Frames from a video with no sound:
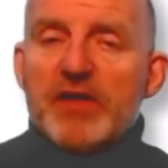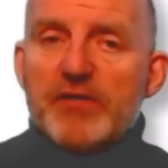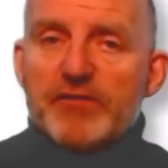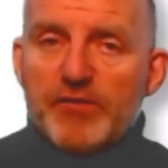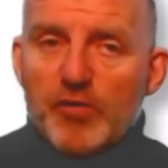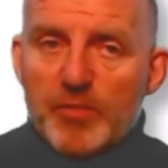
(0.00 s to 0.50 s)
The
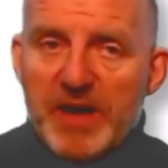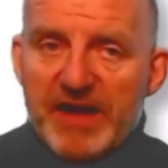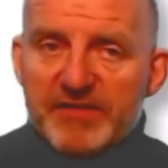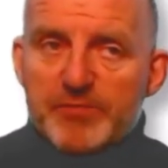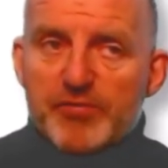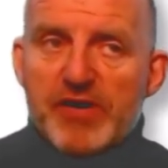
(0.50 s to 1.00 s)
format
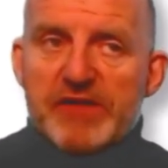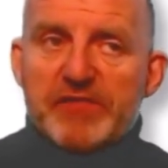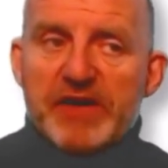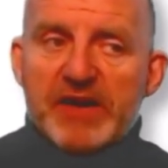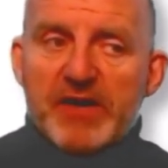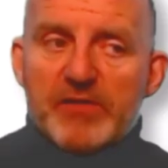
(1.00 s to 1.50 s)
is
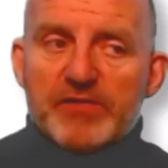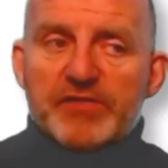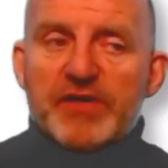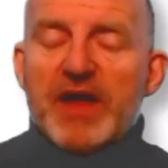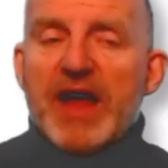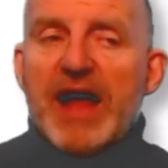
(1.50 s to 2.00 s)
briefing
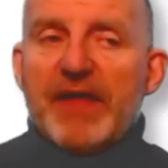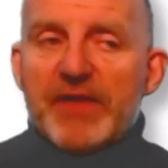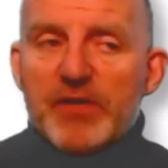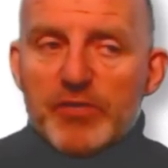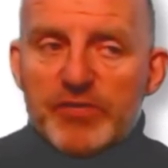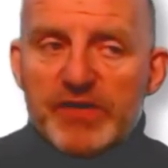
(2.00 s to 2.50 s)
notes and
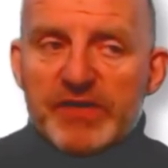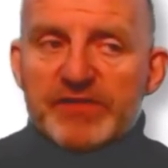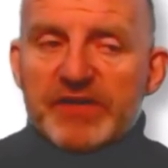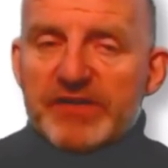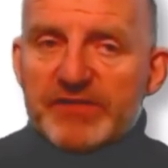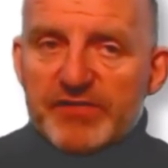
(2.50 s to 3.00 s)
the
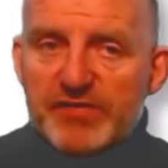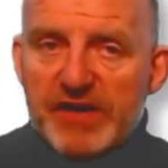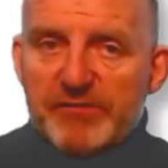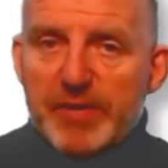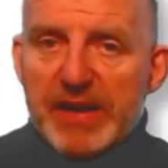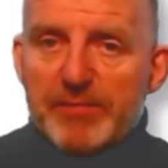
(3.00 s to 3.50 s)
audience is a
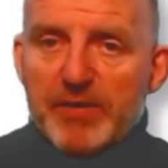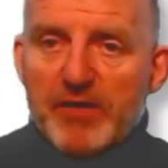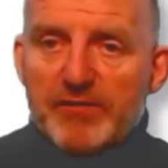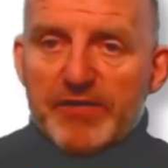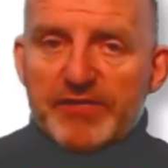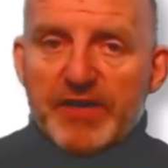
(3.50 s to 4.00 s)
chief people
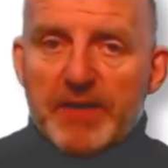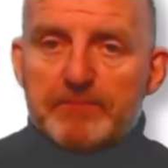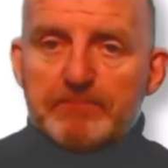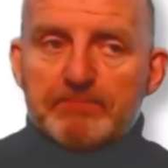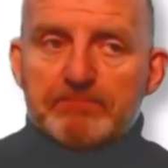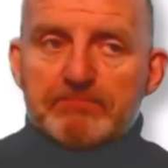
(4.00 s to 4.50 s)
officer.
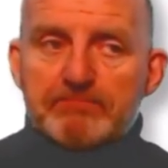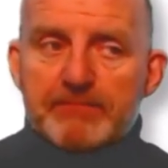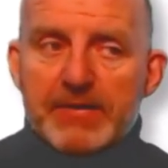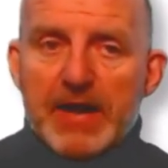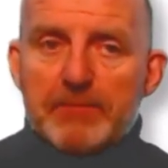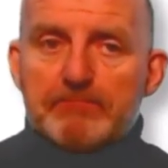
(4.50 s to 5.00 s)

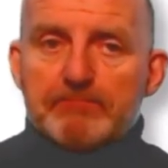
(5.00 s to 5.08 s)
Yeah.